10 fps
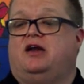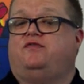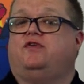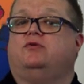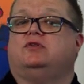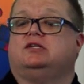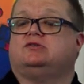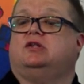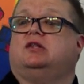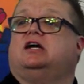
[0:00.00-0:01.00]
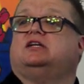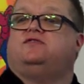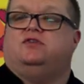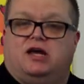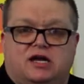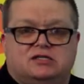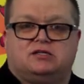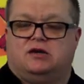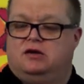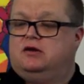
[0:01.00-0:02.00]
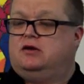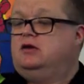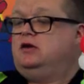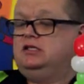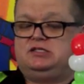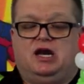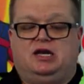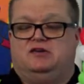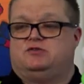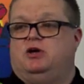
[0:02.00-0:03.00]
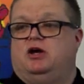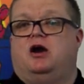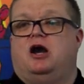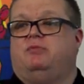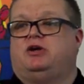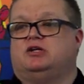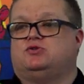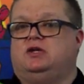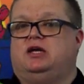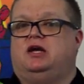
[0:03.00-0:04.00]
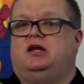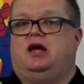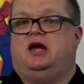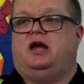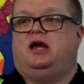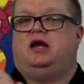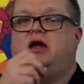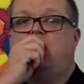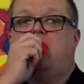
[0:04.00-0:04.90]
of fun with this one the last few days. And Scott gives me a heart because we need a